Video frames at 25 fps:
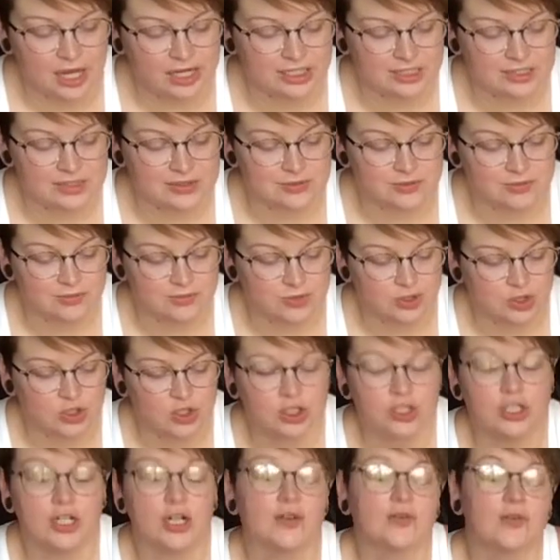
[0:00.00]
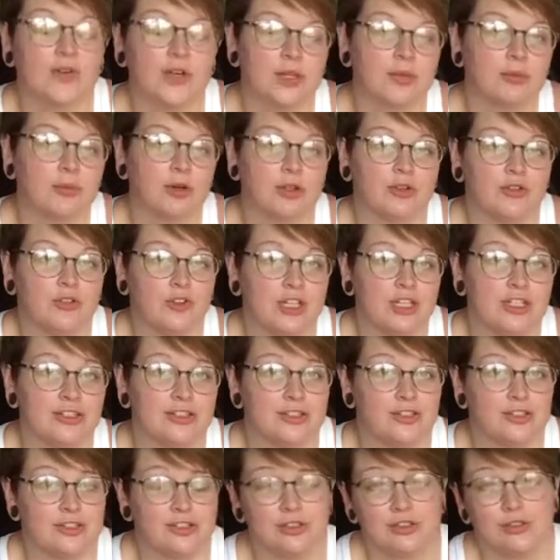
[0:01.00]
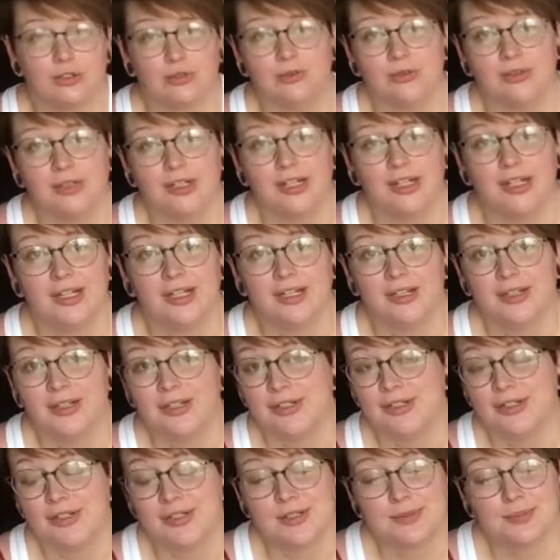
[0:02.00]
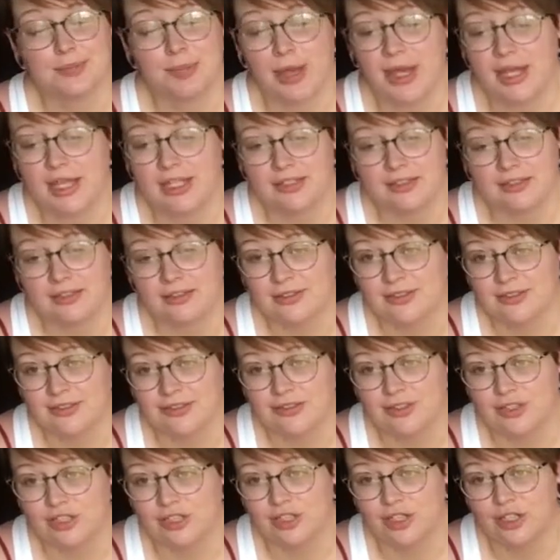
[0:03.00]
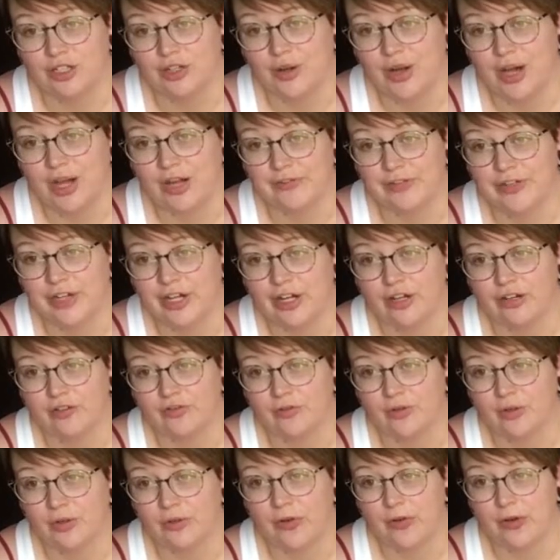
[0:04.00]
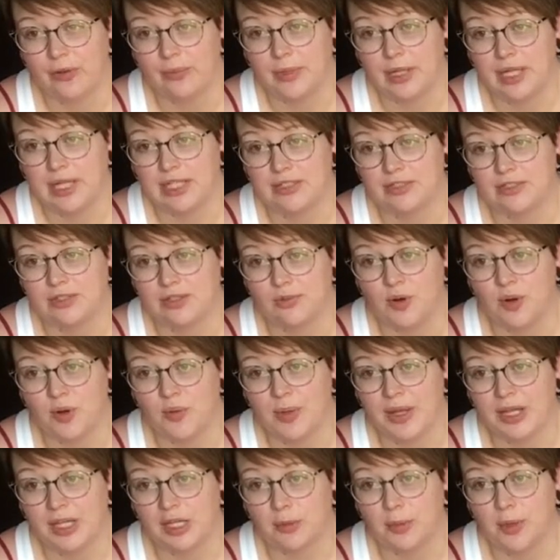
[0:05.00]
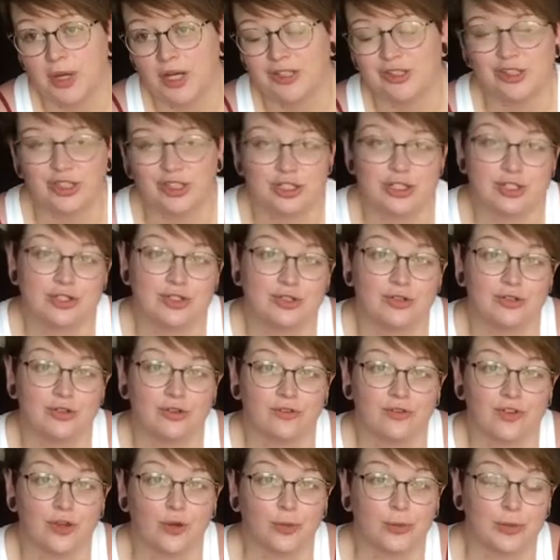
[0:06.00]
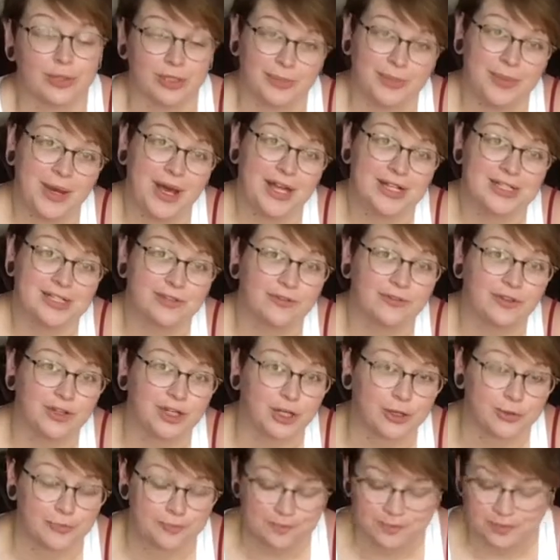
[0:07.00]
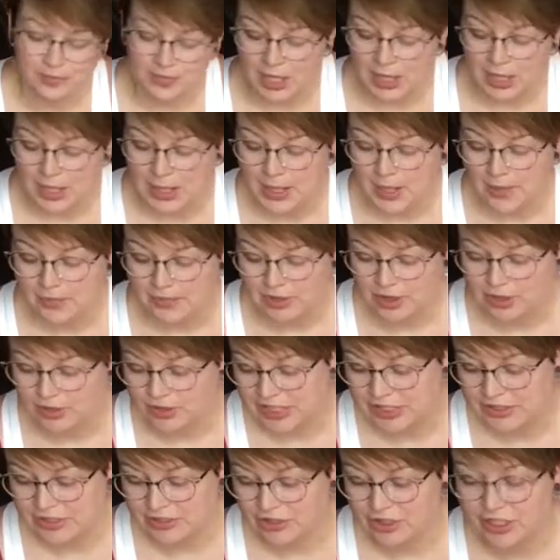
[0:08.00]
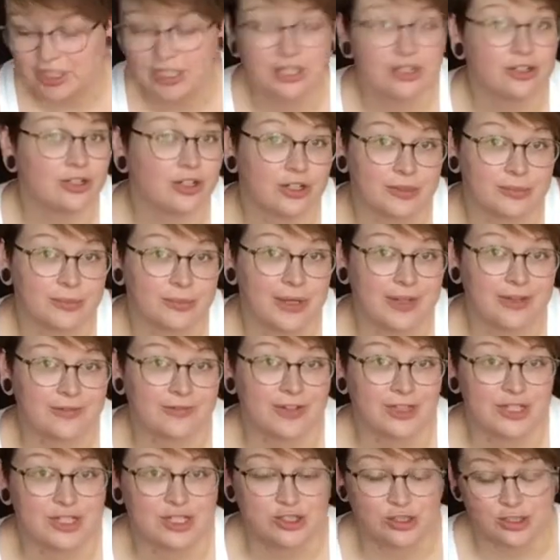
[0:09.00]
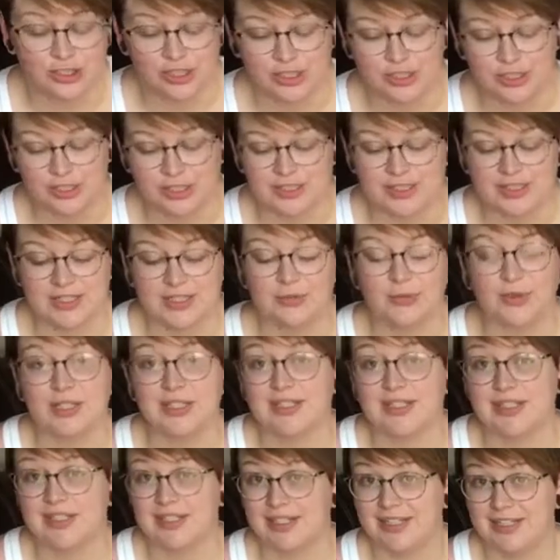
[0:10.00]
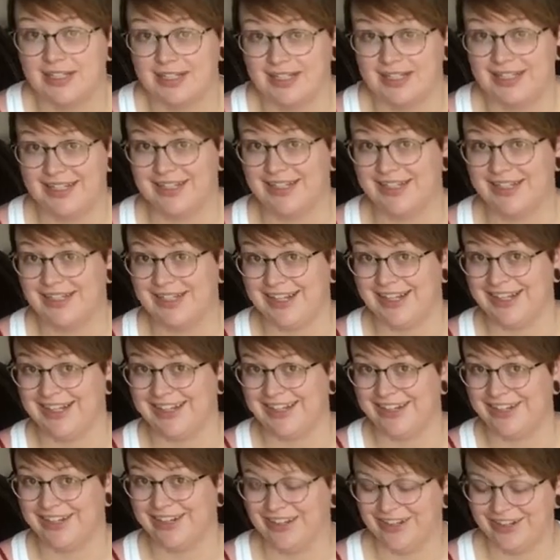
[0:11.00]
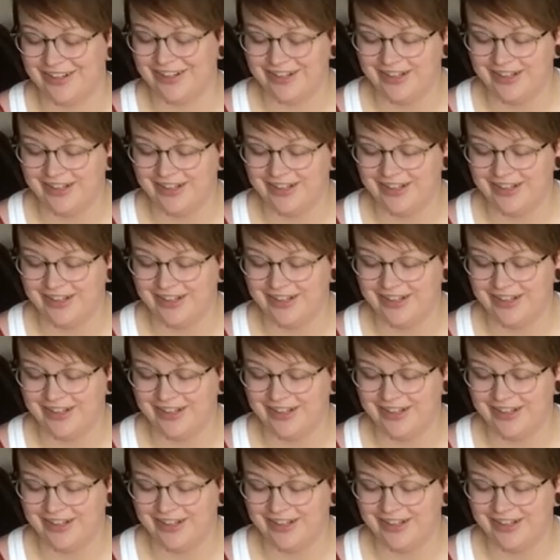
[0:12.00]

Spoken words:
just could not find the motivation to spend, half an hour, 45 minutes to put makeup on just to film an unboxing video. But you guys aren't here to look at my face, you're here to see what's in here.